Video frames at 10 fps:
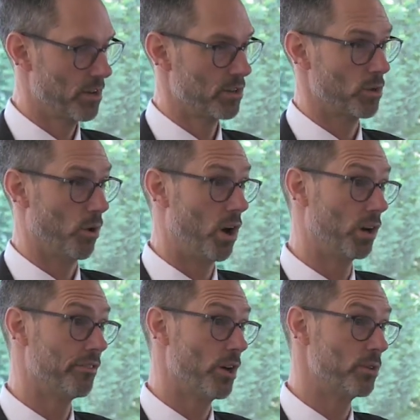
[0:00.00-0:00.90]
So
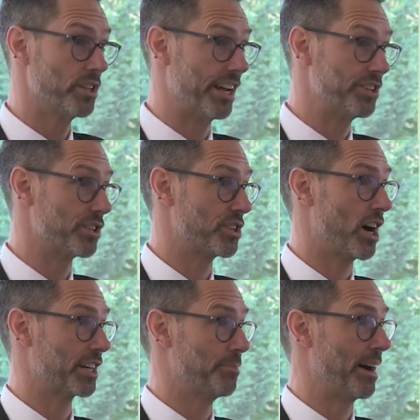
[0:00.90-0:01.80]
all of those that I just
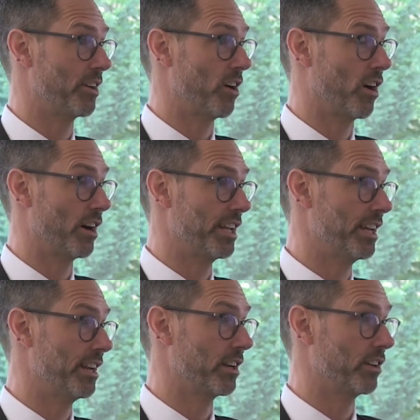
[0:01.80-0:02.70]
talked about are
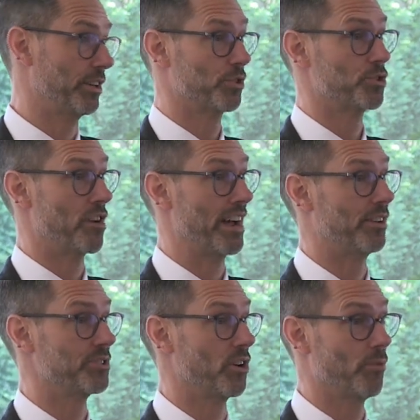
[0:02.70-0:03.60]
in clinical
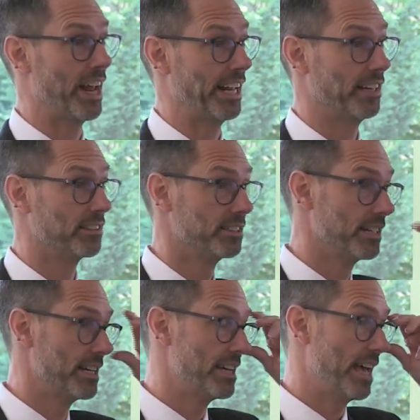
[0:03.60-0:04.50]
trials already
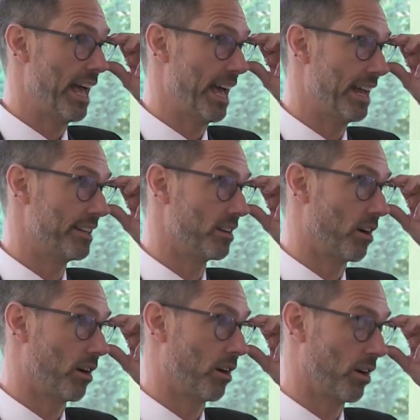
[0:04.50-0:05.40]
and
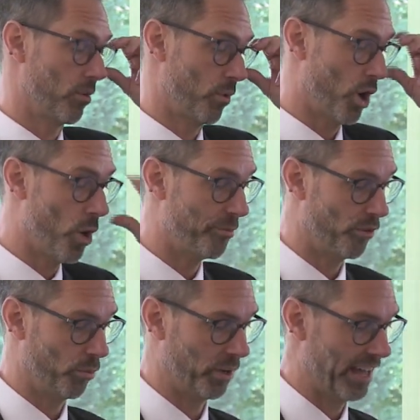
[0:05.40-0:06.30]
are, we're
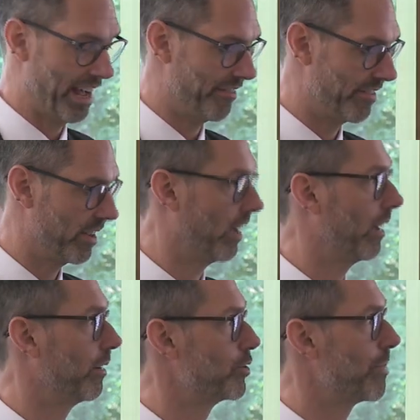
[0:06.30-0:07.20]
hopeful will have
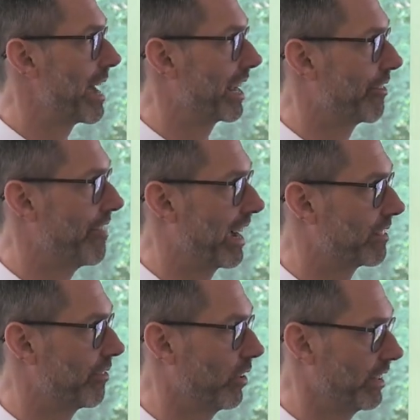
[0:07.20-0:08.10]
uh, a dramatic
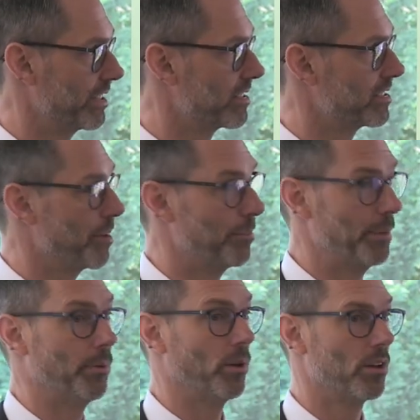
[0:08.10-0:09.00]
effect for at least some
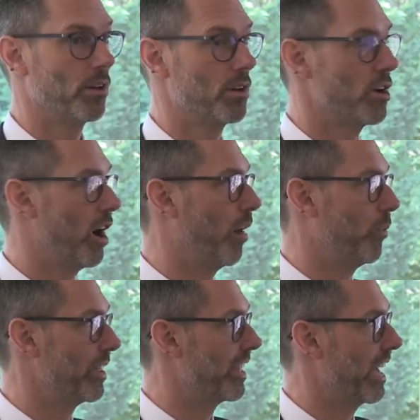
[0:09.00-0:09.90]
people uh,
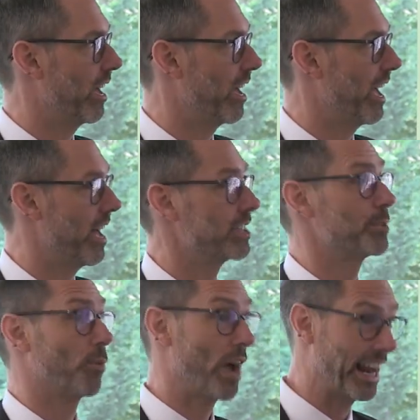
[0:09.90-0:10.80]
with it,
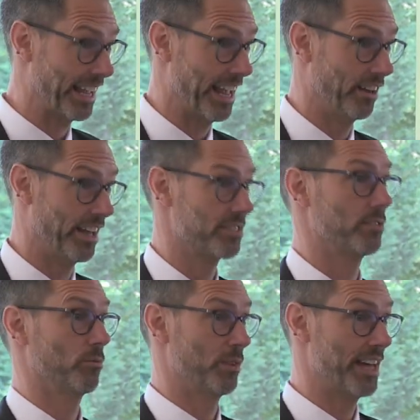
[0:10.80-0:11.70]
sporadic illness
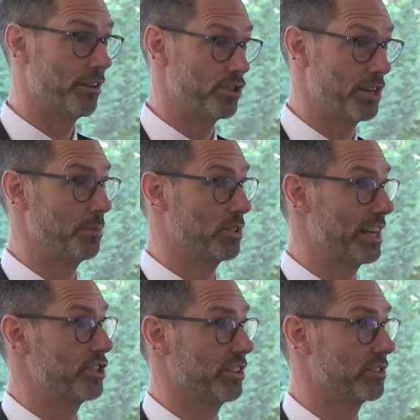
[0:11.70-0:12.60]
without
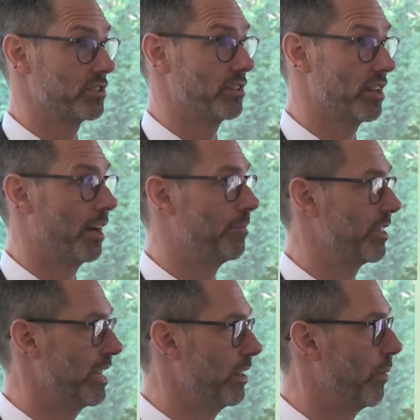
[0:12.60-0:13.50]
mutations um,
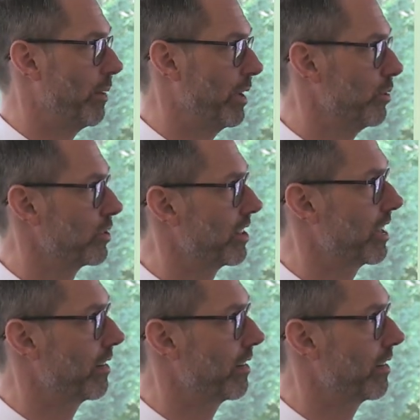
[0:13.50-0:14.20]
in the way we usually think